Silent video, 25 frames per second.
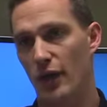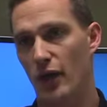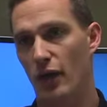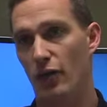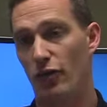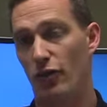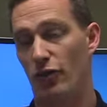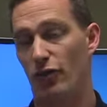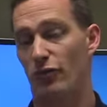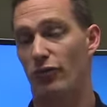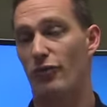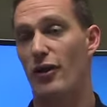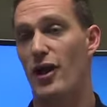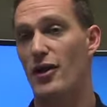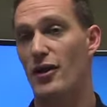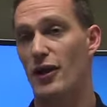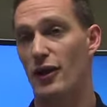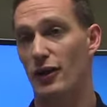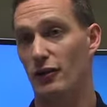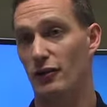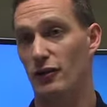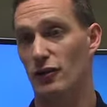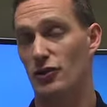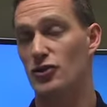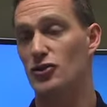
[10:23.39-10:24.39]

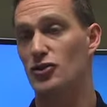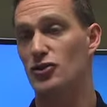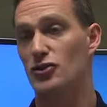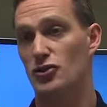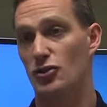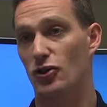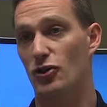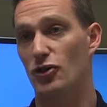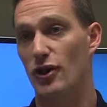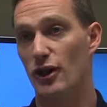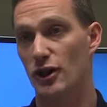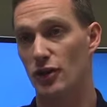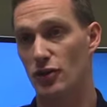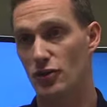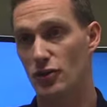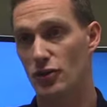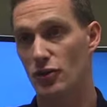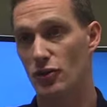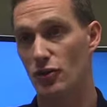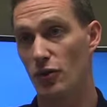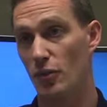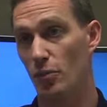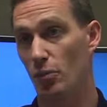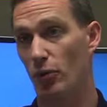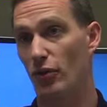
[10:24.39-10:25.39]
threatening or concerning
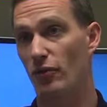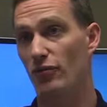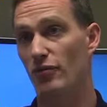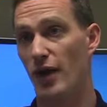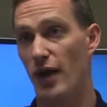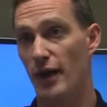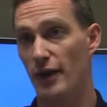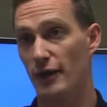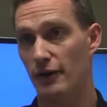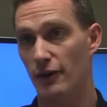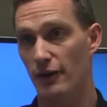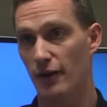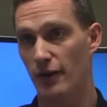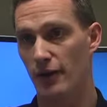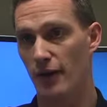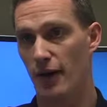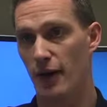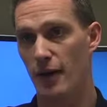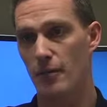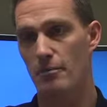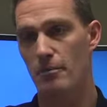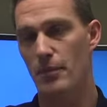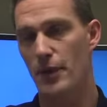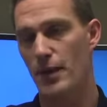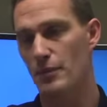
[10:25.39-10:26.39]
to the provider at the
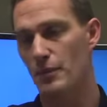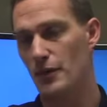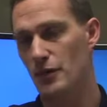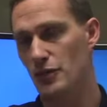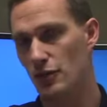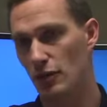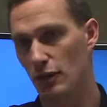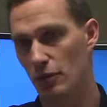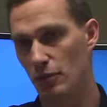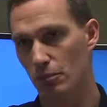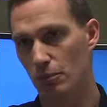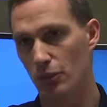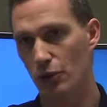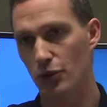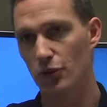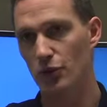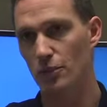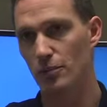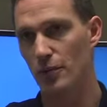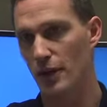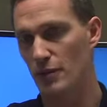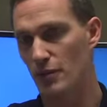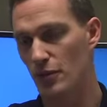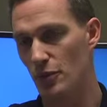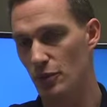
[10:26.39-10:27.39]
time. Baby turned blue,
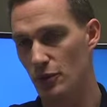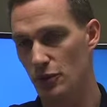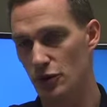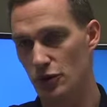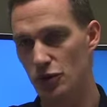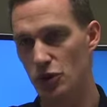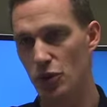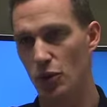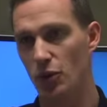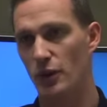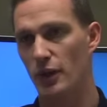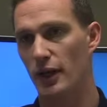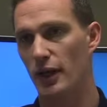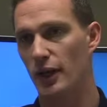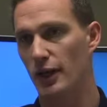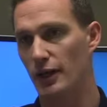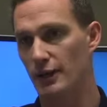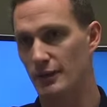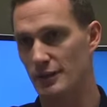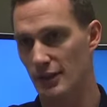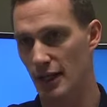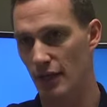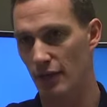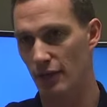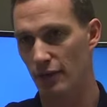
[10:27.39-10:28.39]
baby was choking,
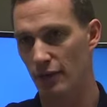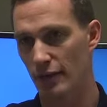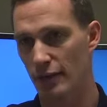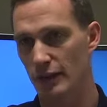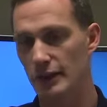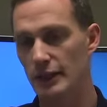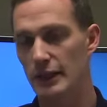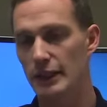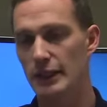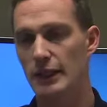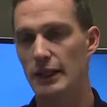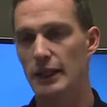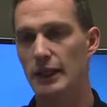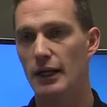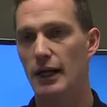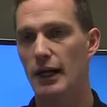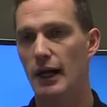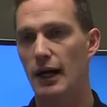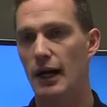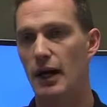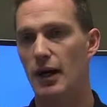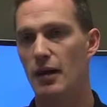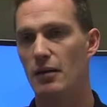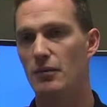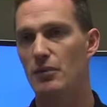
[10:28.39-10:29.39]
etc.
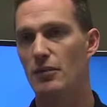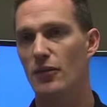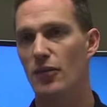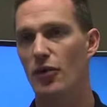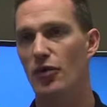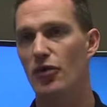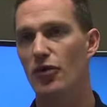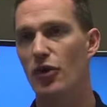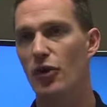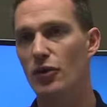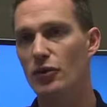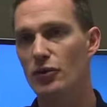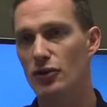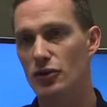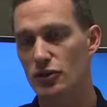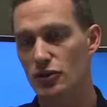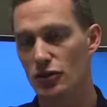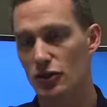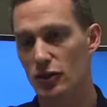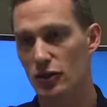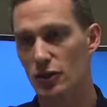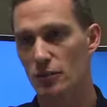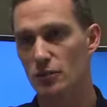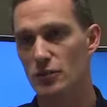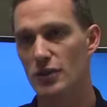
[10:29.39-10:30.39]
Those are
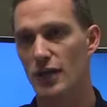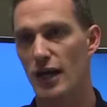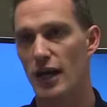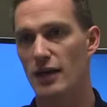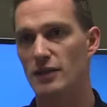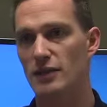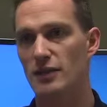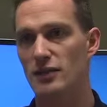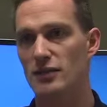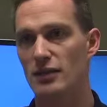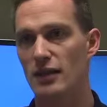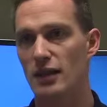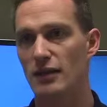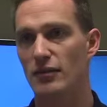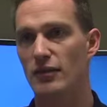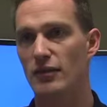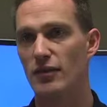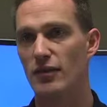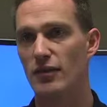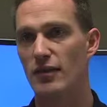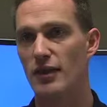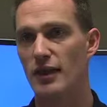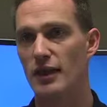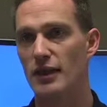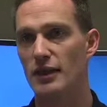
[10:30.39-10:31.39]
circumstances,
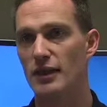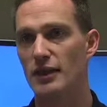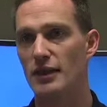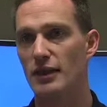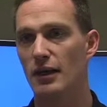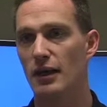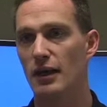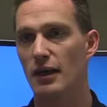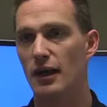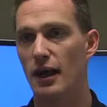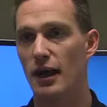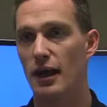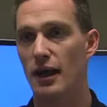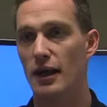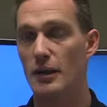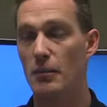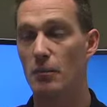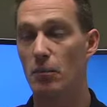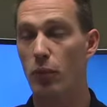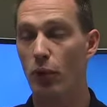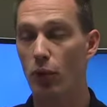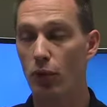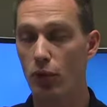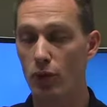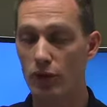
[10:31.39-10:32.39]
given the
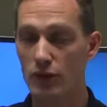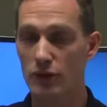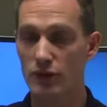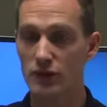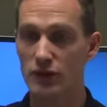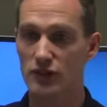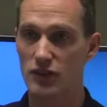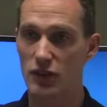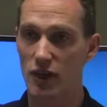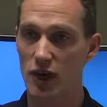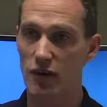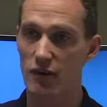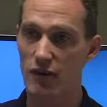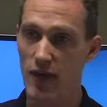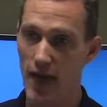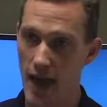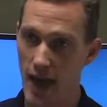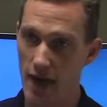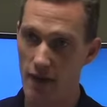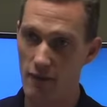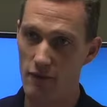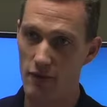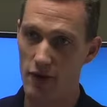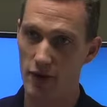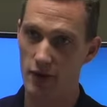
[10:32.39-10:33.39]
importance of
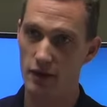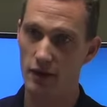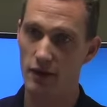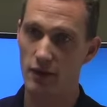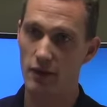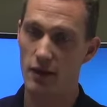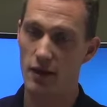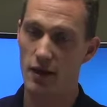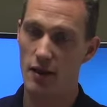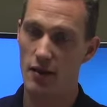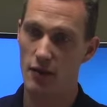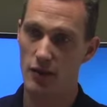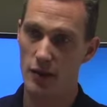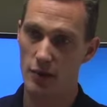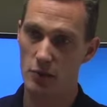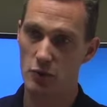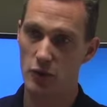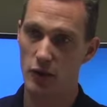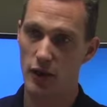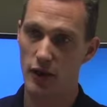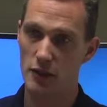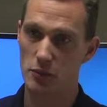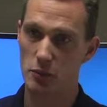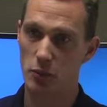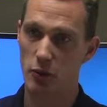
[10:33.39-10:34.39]
having them
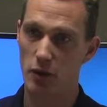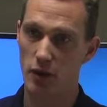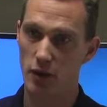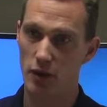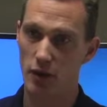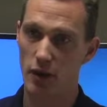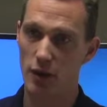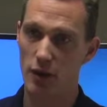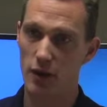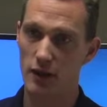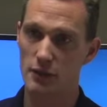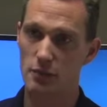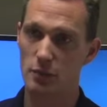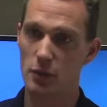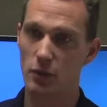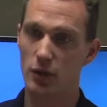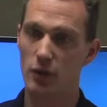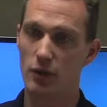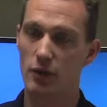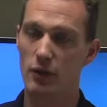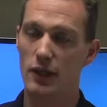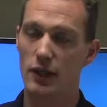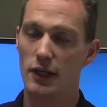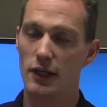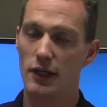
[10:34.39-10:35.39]
transported to the hospital,